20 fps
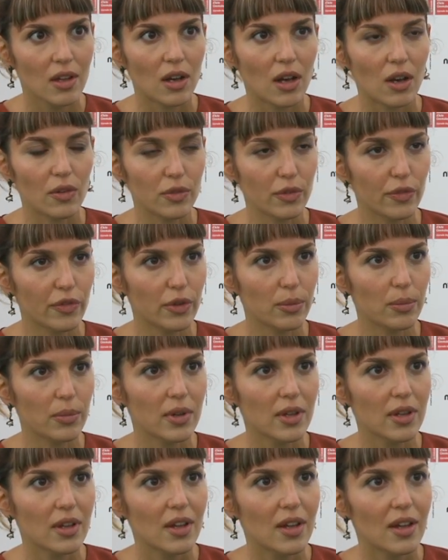of the film,
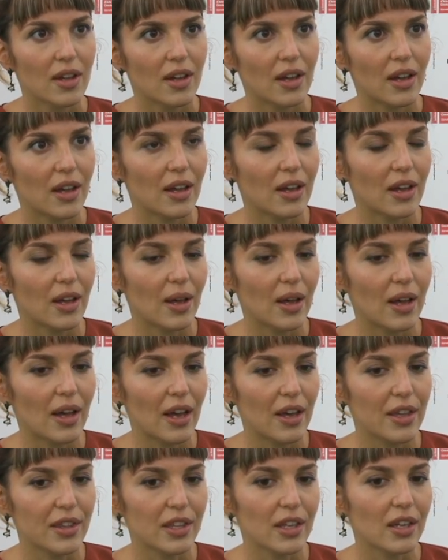
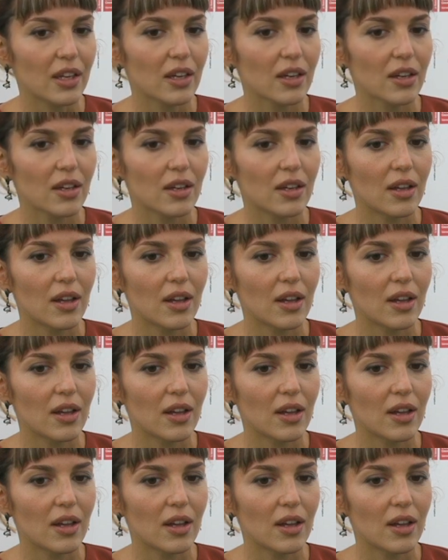I think.